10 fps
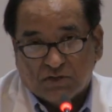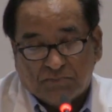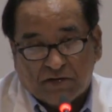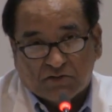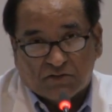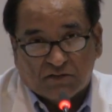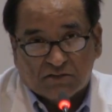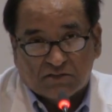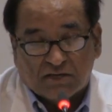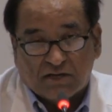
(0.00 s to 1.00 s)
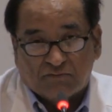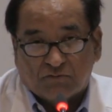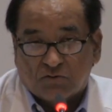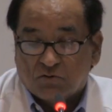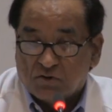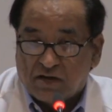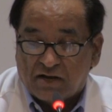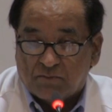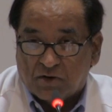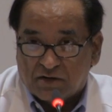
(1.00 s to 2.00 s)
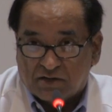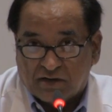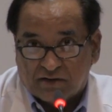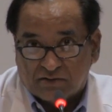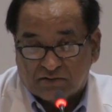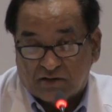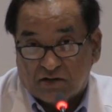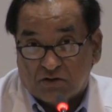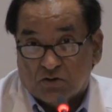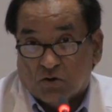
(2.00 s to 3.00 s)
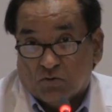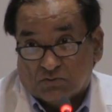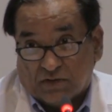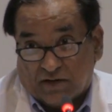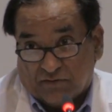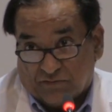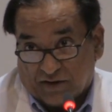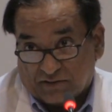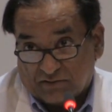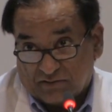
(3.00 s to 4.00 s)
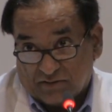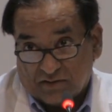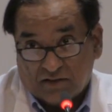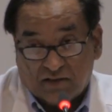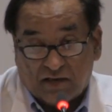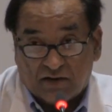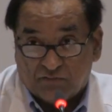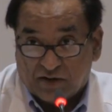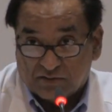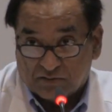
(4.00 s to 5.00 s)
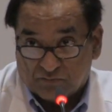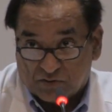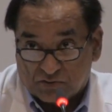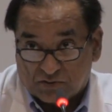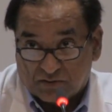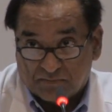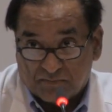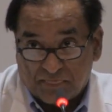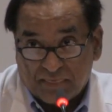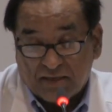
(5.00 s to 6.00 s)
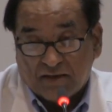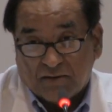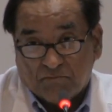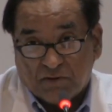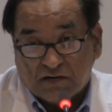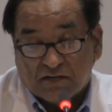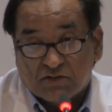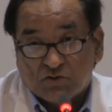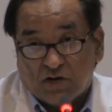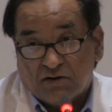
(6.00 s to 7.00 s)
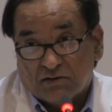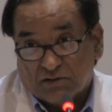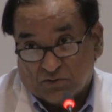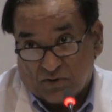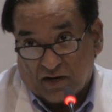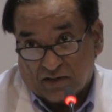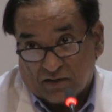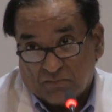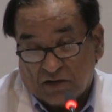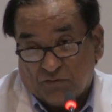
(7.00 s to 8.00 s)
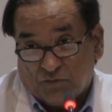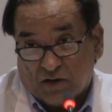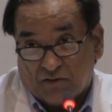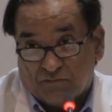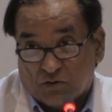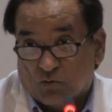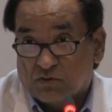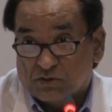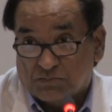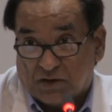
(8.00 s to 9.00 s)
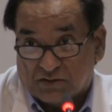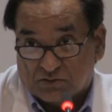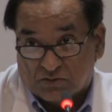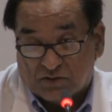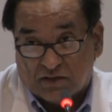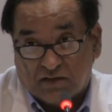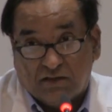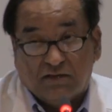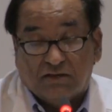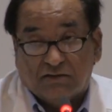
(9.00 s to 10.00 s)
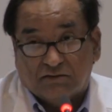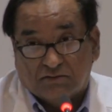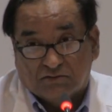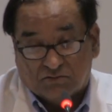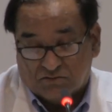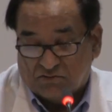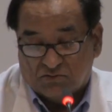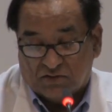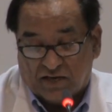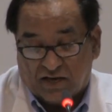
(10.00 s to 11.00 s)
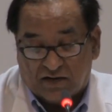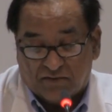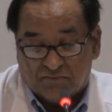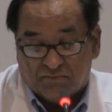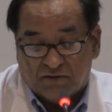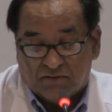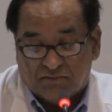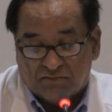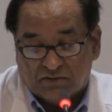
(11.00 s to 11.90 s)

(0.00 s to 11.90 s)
We do see patients that have good antibody titers that have no side effects and vice versa. But in general, you're right. I mean, if you have no response to the to the anti